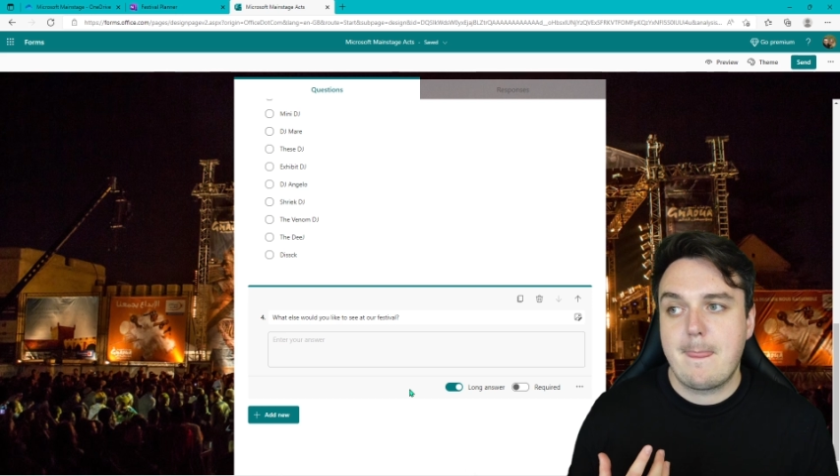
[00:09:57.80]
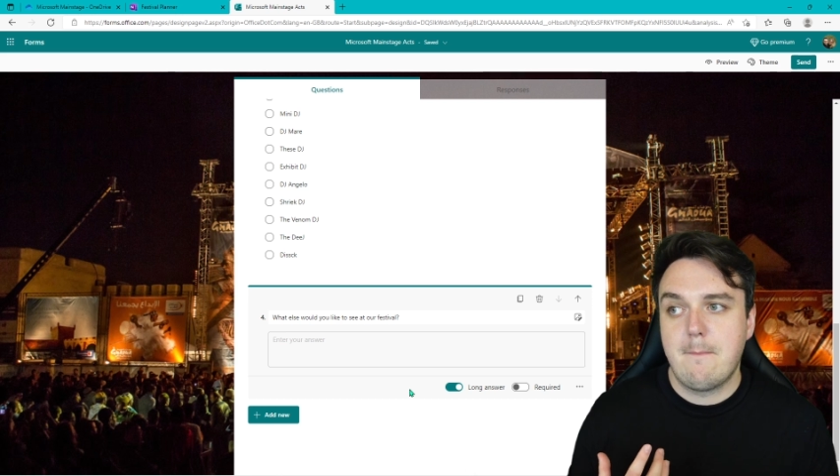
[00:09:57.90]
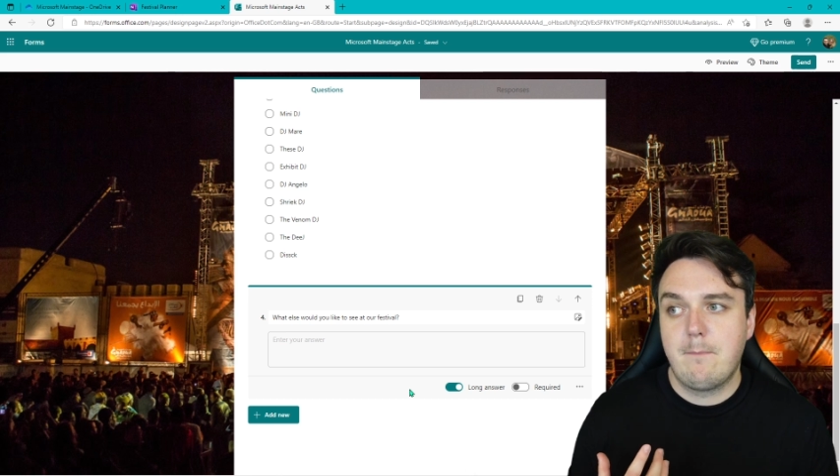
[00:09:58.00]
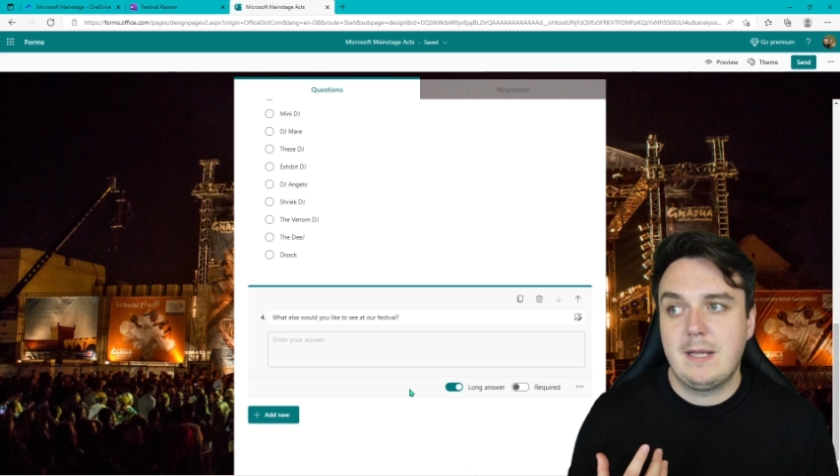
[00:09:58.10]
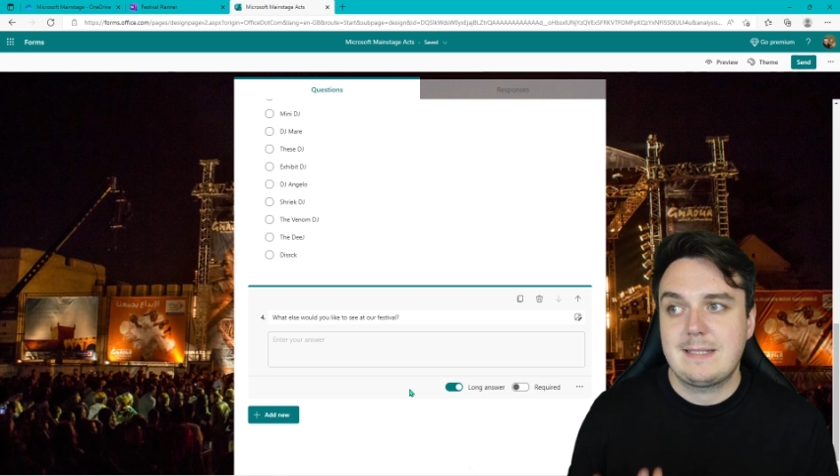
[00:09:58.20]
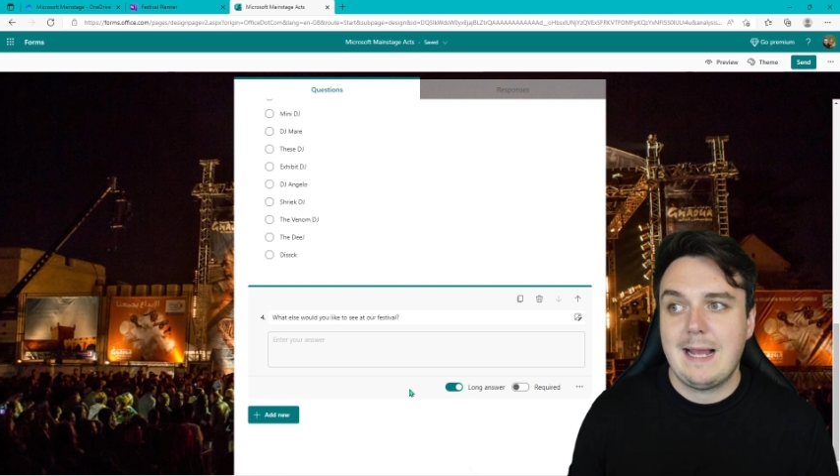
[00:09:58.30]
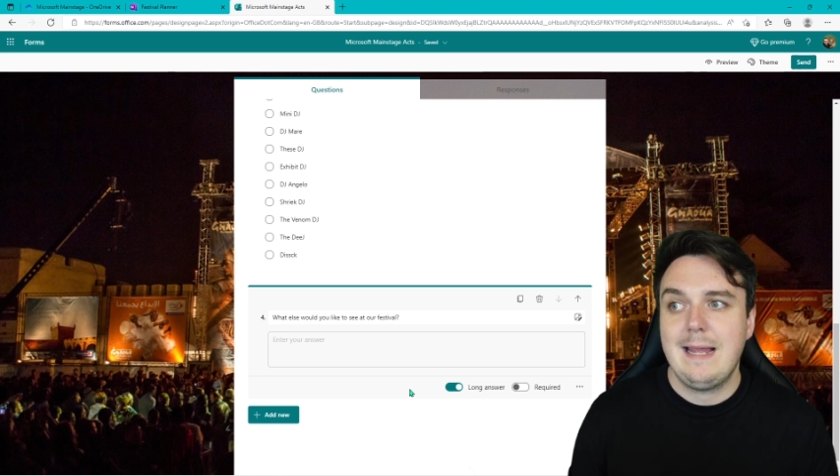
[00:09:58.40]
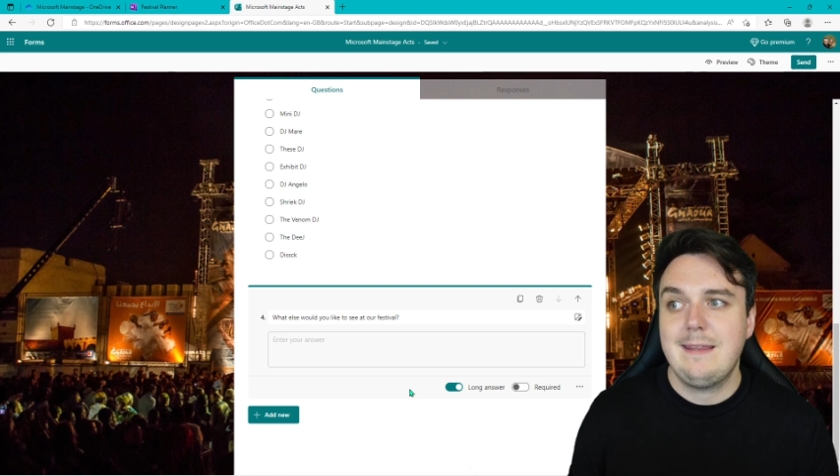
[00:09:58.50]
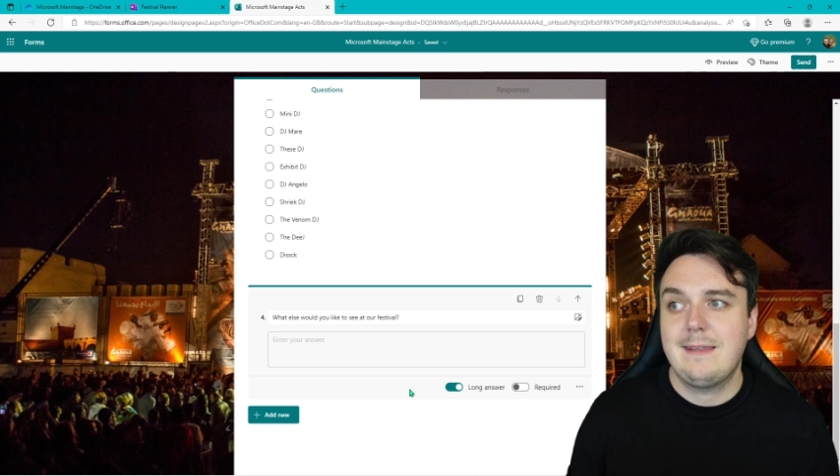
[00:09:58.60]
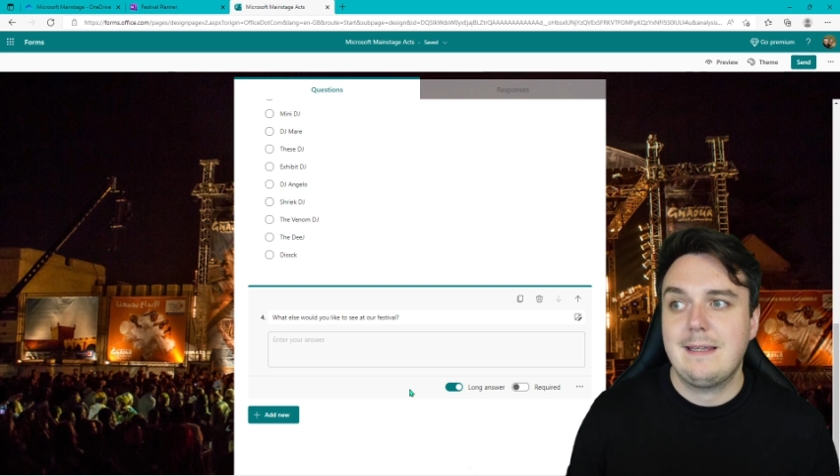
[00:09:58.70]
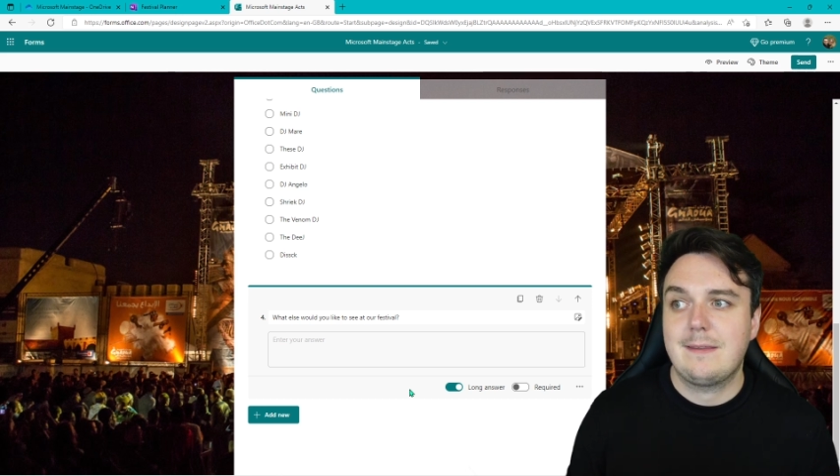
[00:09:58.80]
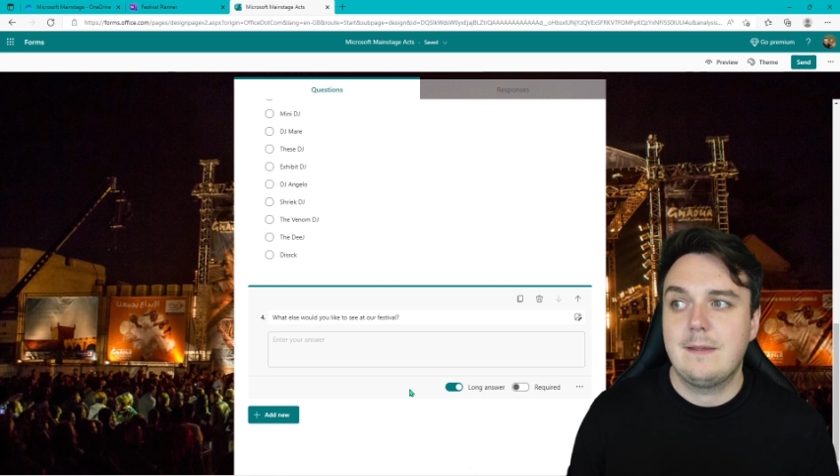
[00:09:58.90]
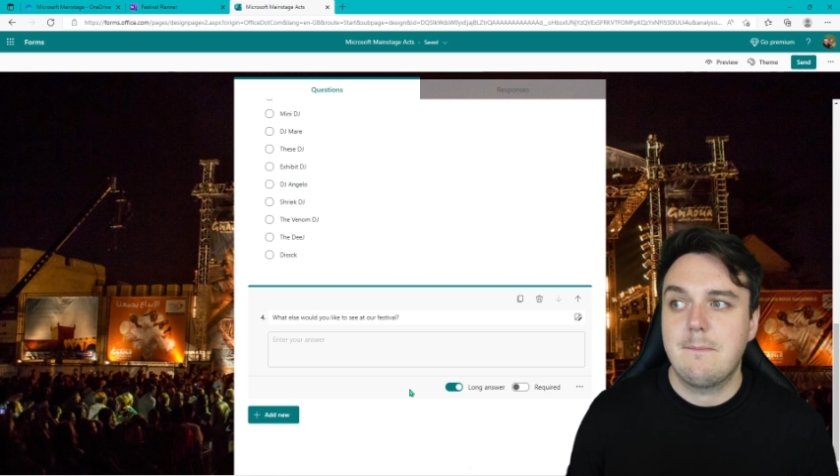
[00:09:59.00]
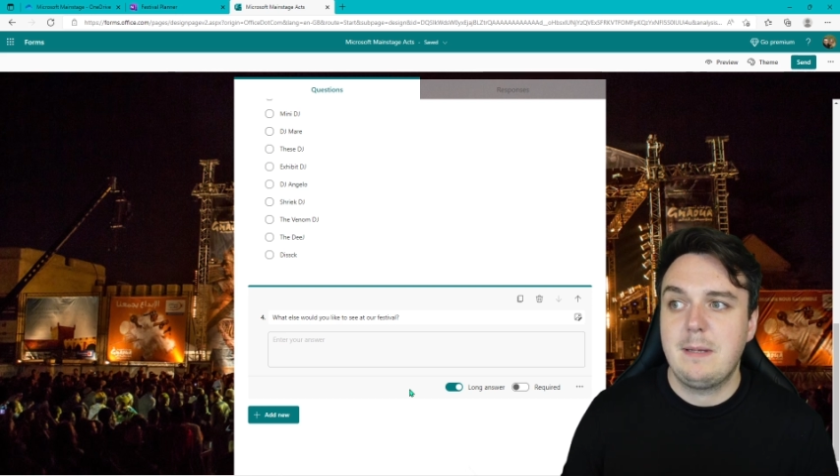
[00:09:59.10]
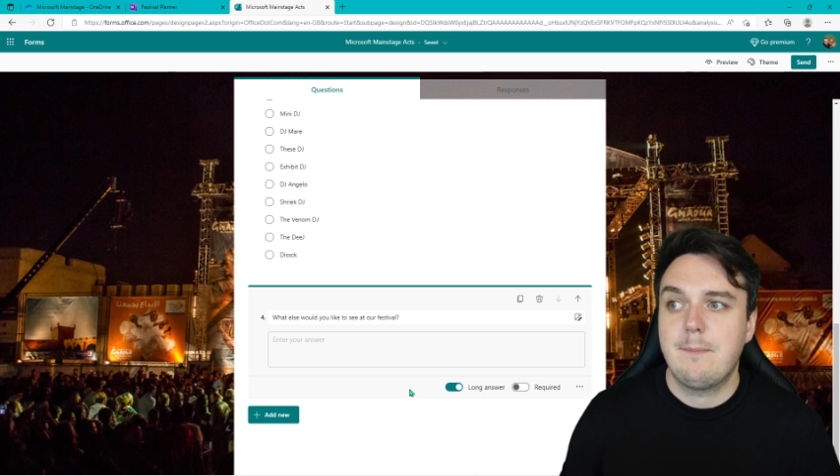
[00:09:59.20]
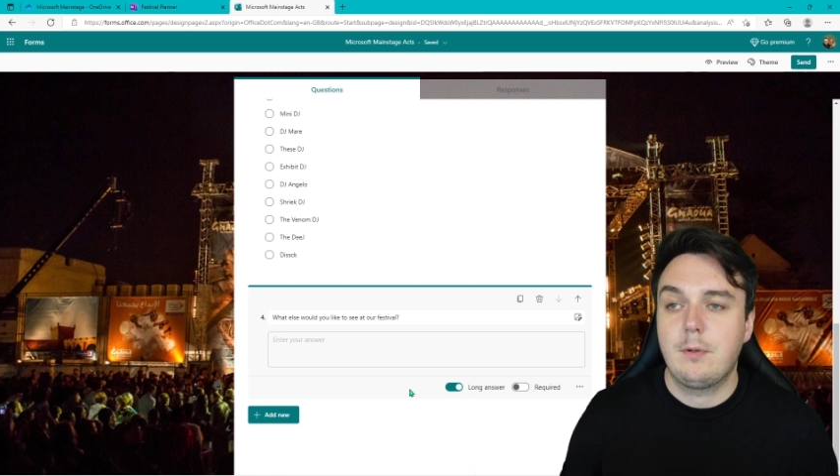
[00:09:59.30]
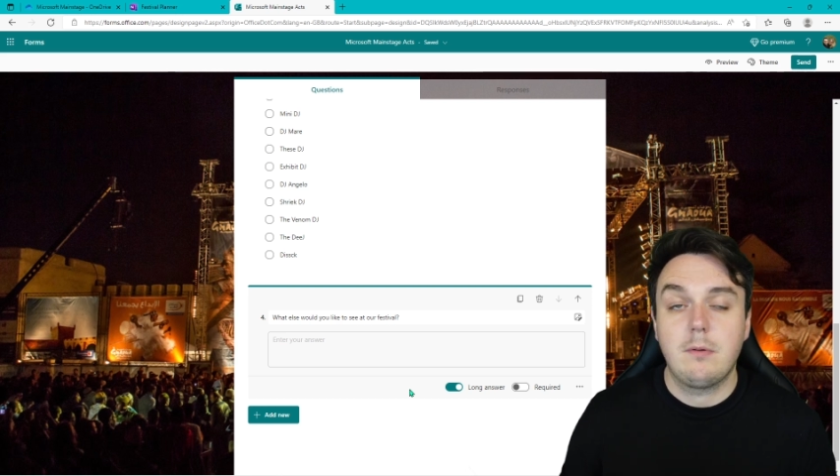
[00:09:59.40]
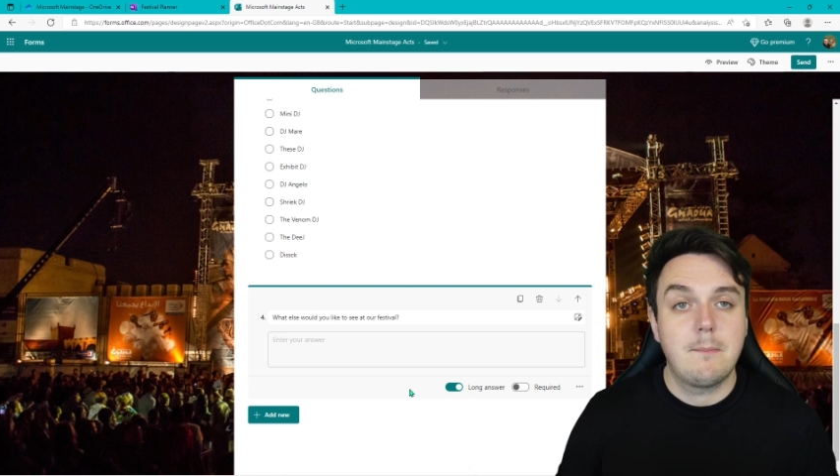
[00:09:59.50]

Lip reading: but I think that people